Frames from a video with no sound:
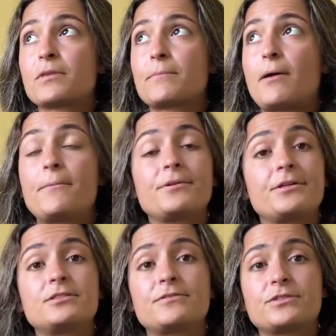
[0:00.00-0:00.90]
populated
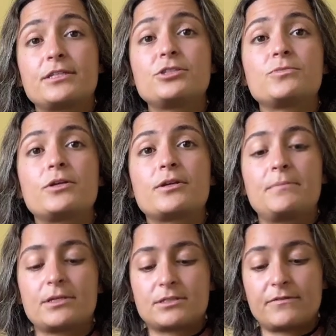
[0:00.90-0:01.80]
civilization where you can
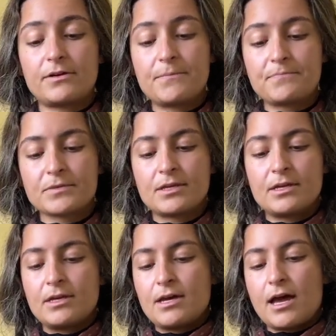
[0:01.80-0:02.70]
pick stuff up.
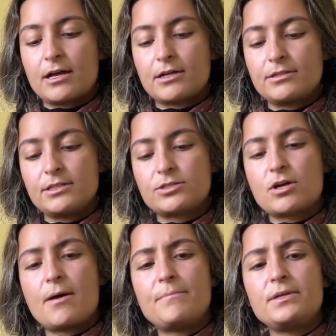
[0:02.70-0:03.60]
I got these
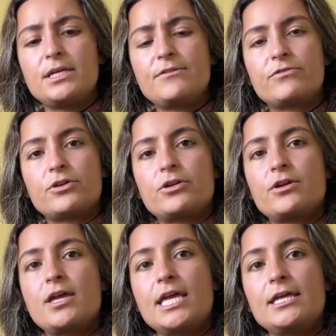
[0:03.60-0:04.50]
Compeed for
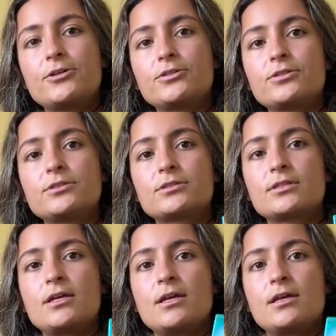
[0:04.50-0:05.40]
heels,
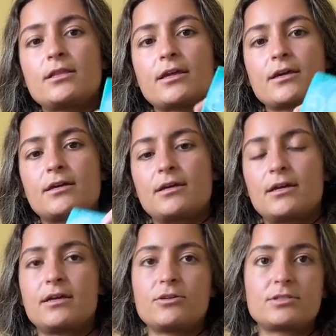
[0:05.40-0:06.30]
like a
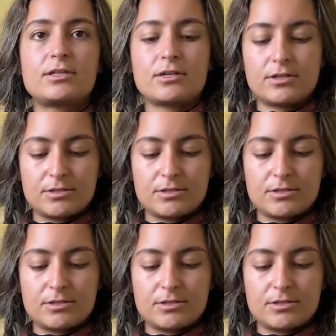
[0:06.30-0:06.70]
heel sticker